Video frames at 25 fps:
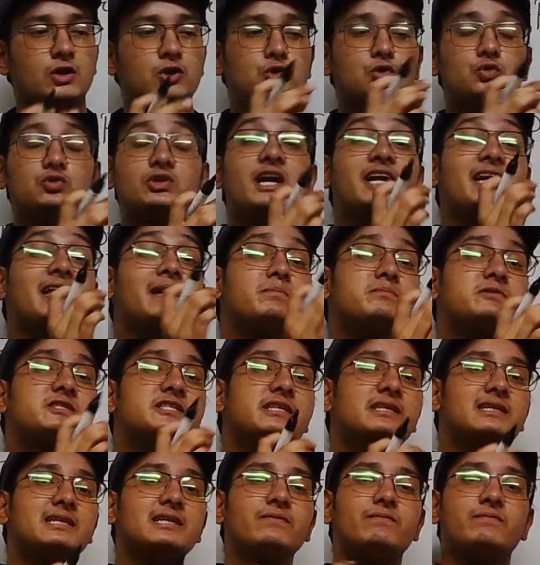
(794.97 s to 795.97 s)
To that
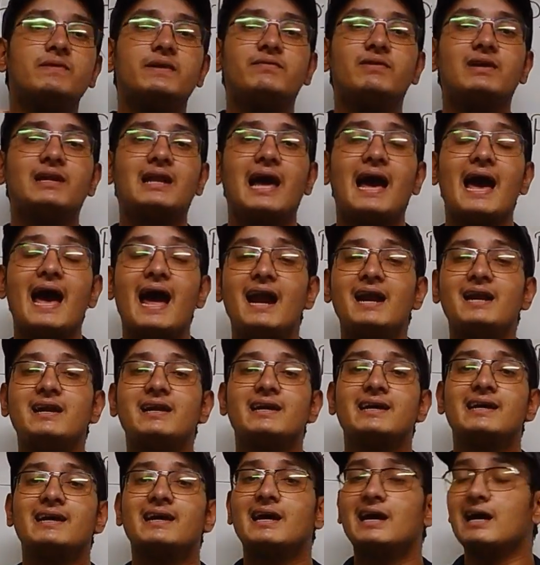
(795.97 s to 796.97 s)
MCT, we will
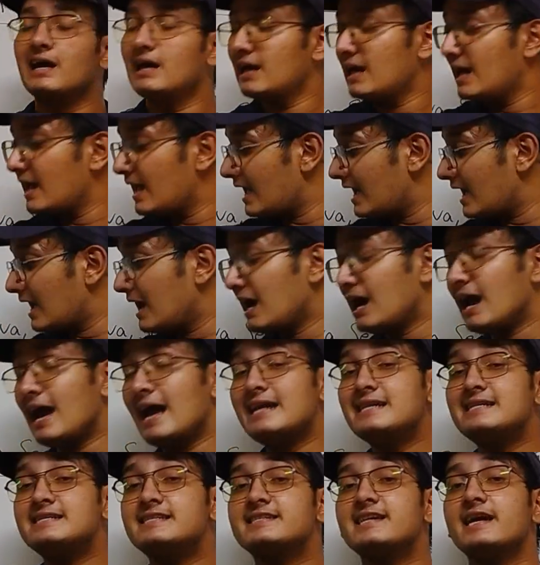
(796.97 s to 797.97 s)
add
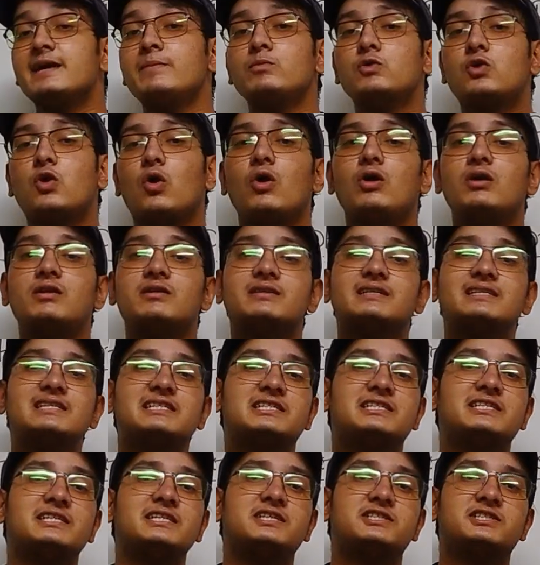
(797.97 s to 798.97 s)
an enzyme called
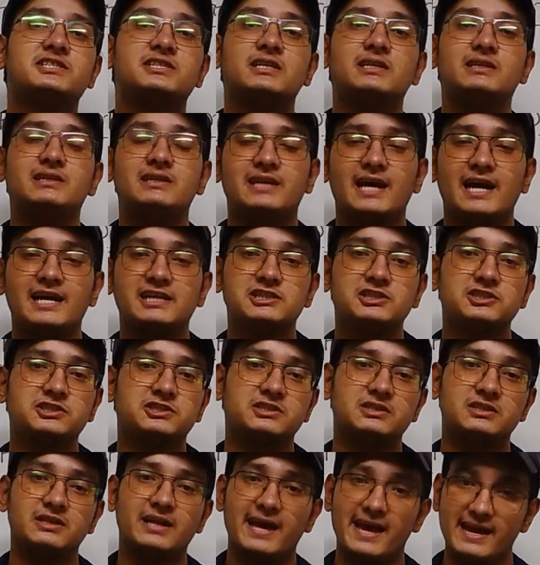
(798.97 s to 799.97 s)
restriction
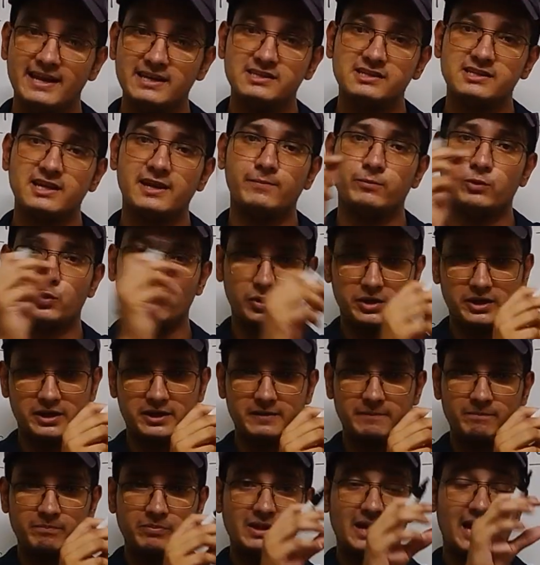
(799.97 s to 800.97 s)
digestion enzyme to
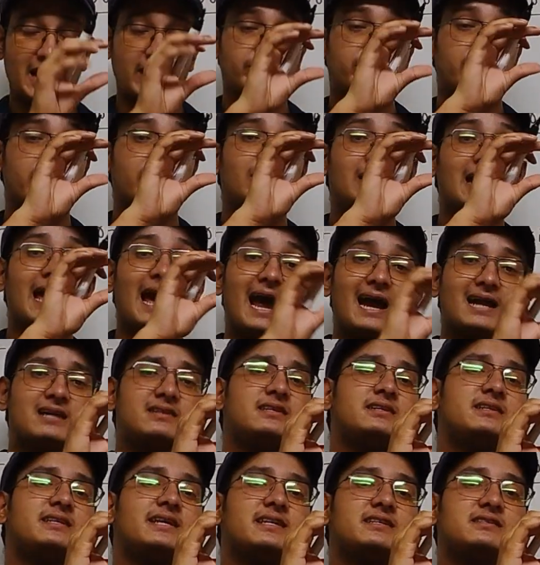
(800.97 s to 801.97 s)
it. And we will
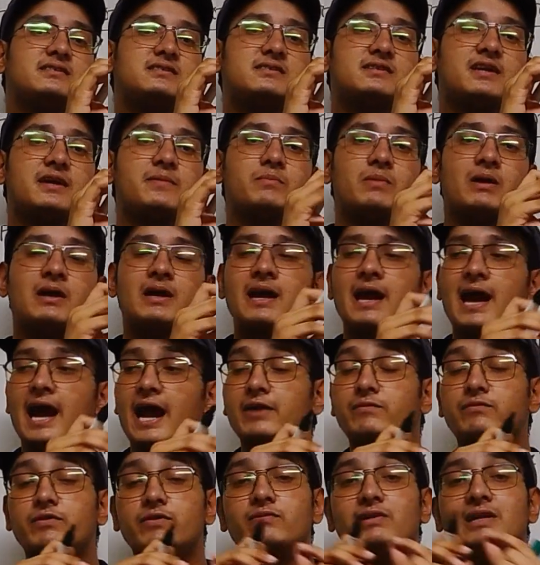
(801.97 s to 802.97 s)
add that enzyme
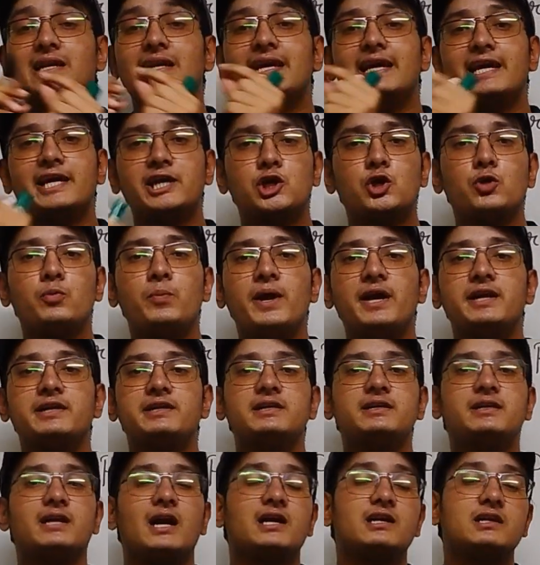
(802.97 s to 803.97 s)
and we will incubate
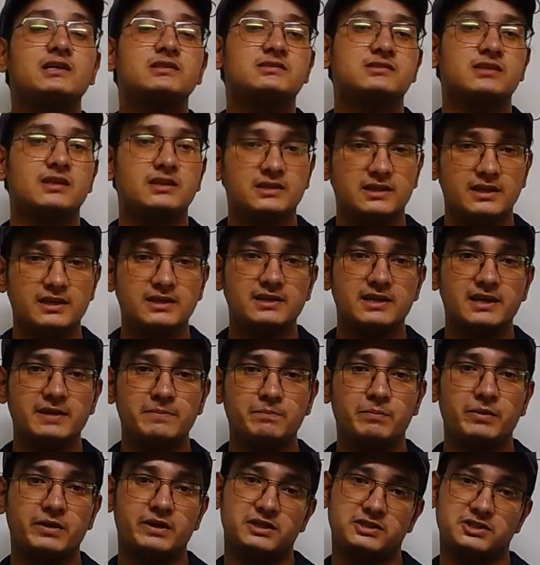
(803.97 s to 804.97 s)
it at a certain
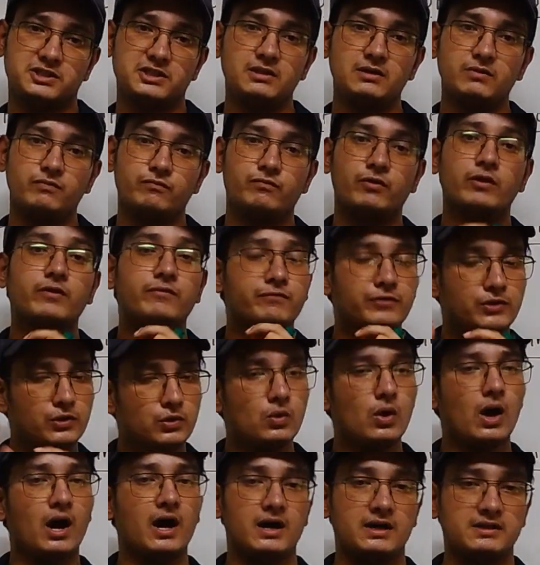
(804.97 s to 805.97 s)
temperature for
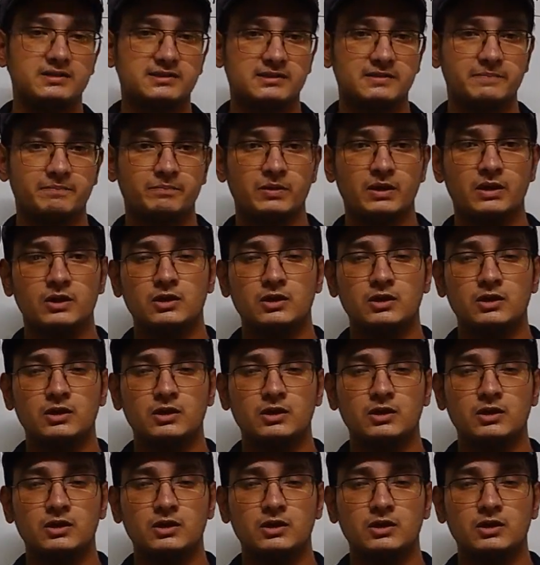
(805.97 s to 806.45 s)
few hours.